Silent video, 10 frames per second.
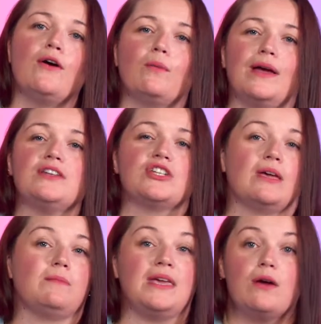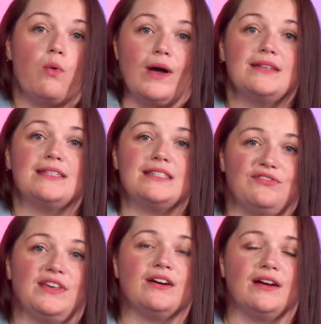which can be quite
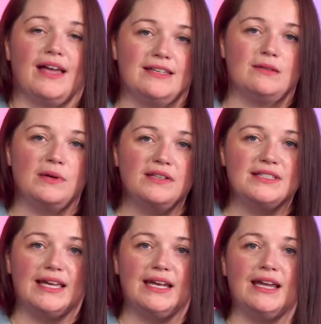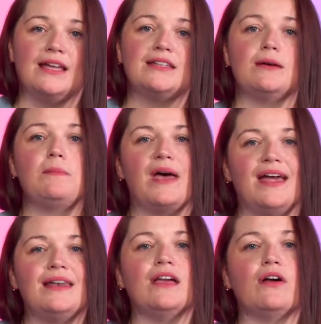severe and debilitating
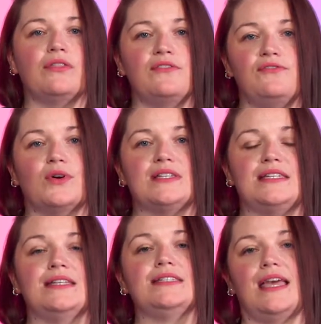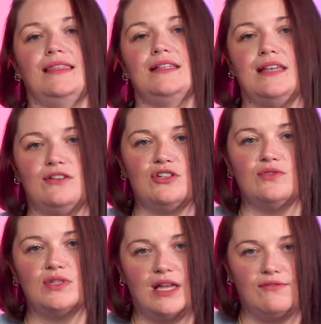depending on the forces and the
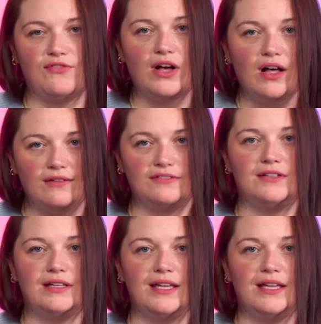tissues involved.